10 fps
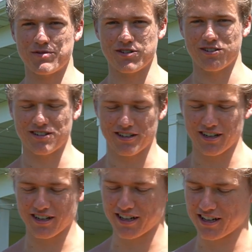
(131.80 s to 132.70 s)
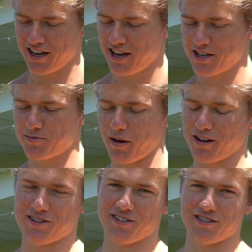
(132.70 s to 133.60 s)
be sure to
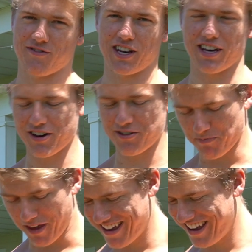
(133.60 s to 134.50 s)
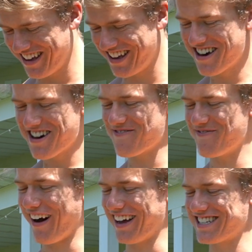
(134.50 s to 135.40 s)
sponsor this video.
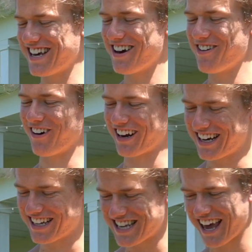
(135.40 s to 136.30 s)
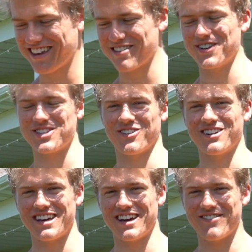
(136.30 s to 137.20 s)
But we're gonna take the
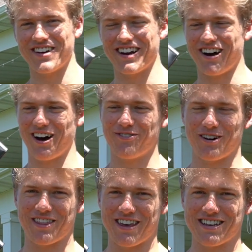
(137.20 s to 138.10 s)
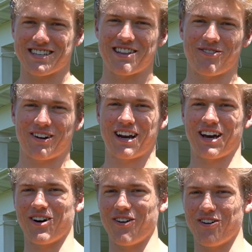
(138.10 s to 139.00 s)
majority of it off with this, and then we're gonna
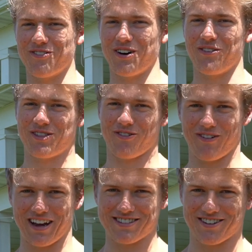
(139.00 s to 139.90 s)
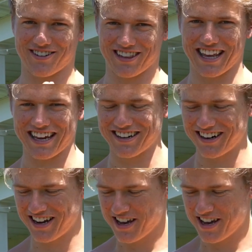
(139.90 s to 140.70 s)
go over it with a razor later.